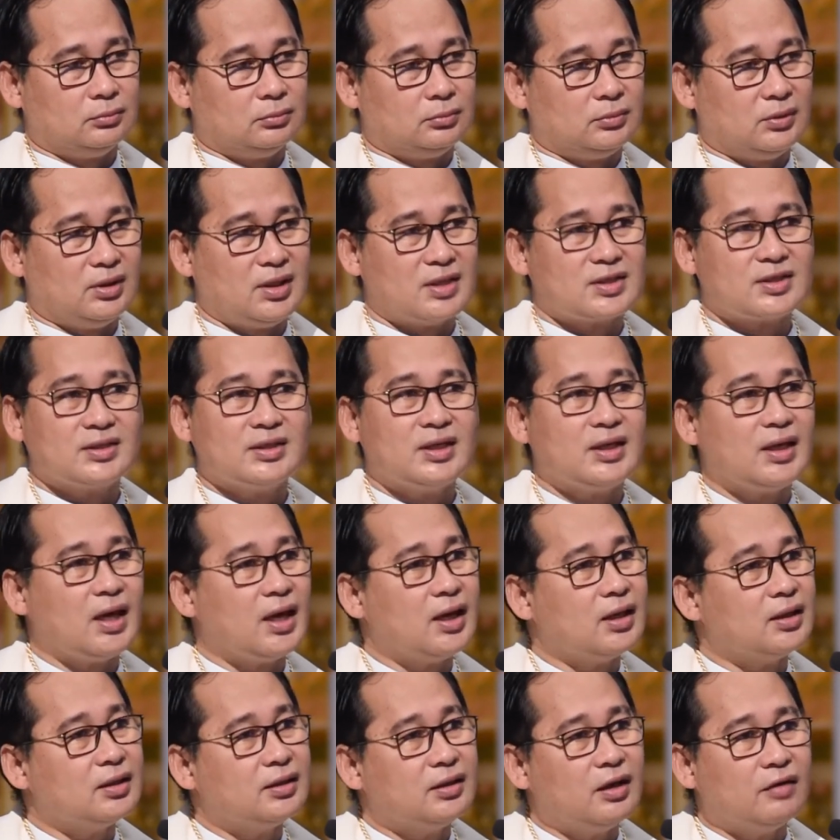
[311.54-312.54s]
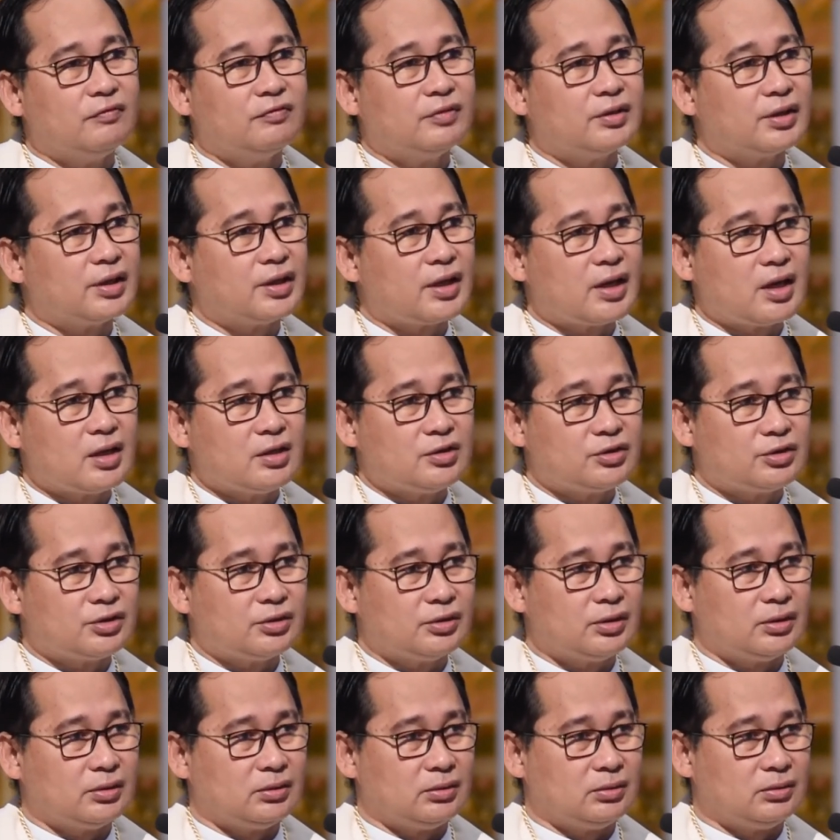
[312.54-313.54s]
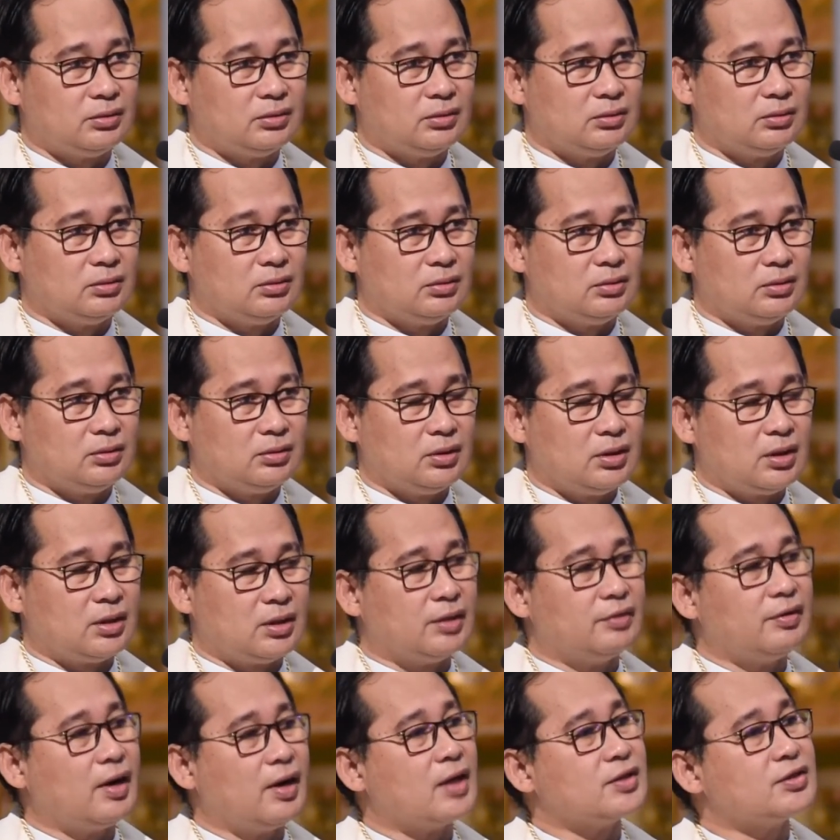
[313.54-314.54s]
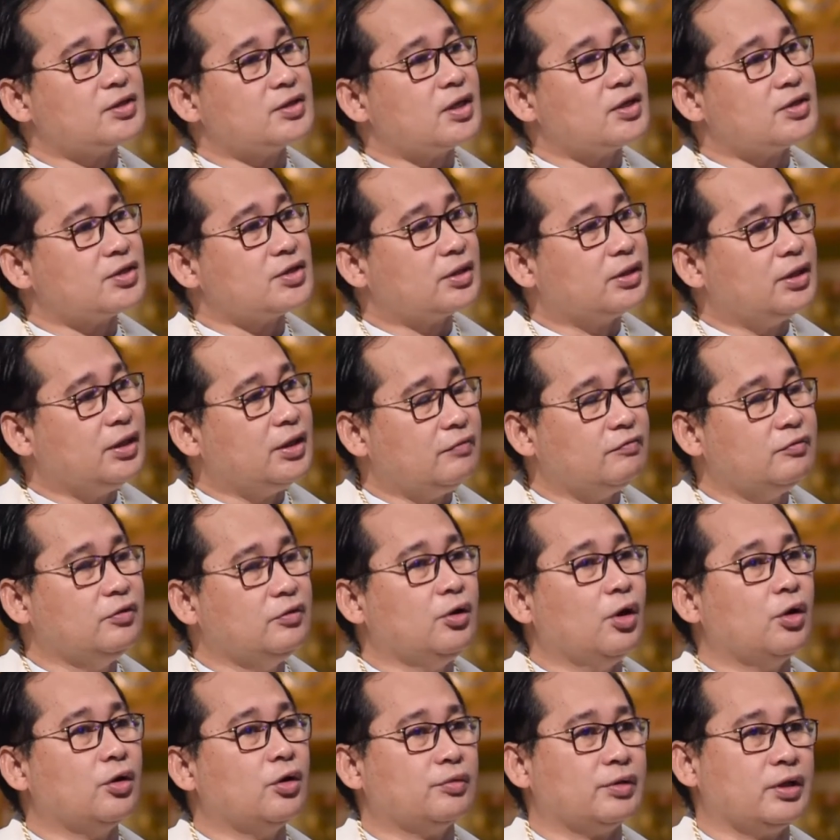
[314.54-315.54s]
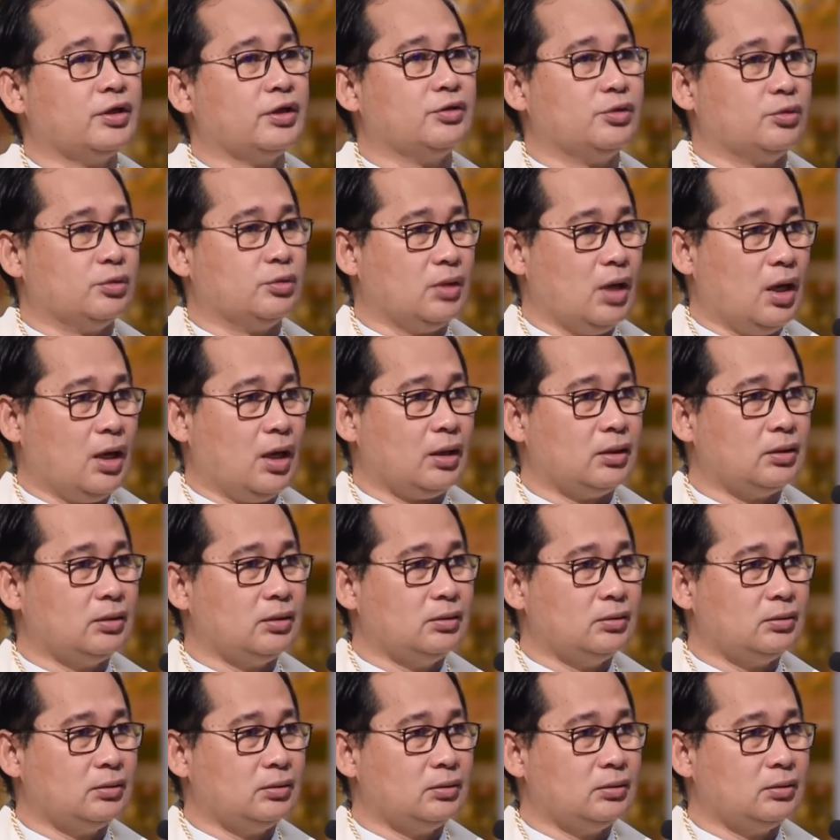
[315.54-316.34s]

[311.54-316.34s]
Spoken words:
That's the end of creation. Grasses give glory to God.